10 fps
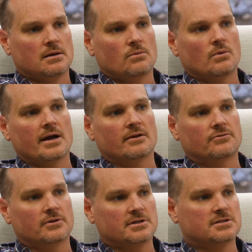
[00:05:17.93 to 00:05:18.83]
waiting
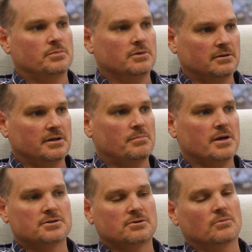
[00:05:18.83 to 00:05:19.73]
for the disability
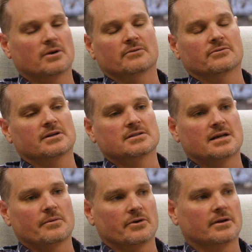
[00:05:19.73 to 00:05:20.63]
pension or whatever it is
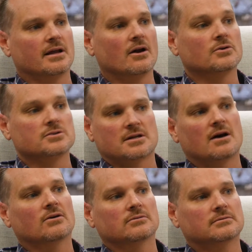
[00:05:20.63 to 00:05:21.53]
coming around, and I was
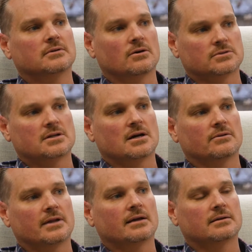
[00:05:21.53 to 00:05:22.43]
told
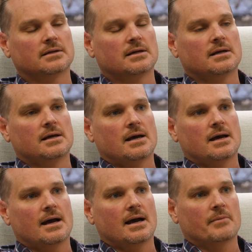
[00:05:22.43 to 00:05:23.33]
that,
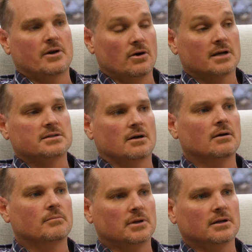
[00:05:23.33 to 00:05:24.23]
and
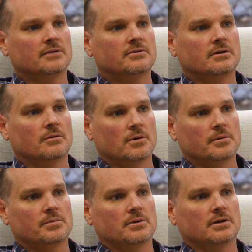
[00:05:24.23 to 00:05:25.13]
I believed it, and I
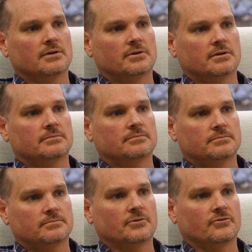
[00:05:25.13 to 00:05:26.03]
probably believed it
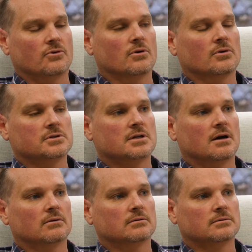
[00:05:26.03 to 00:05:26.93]
before I was
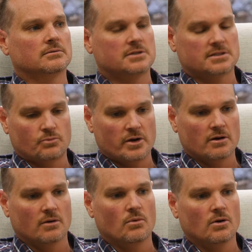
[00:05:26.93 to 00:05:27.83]
told. Just
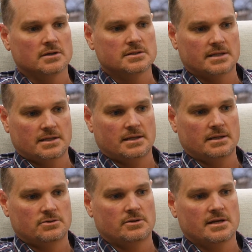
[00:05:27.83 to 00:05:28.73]
where I was in
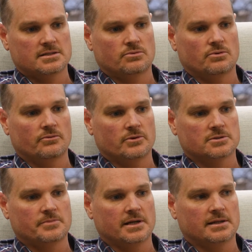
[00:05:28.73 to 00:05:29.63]
2012 when I
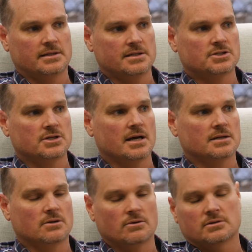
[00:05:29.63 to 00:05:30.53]
was medically
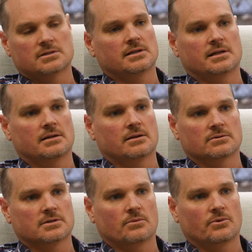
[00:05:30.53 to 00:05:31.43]
discharged, I honestly didn't think
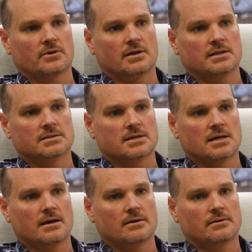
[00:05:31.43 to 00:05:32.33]
I was going to work again.
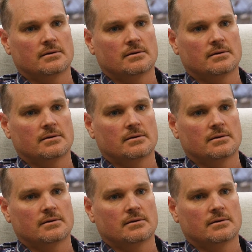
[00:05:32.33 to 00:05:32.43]
So,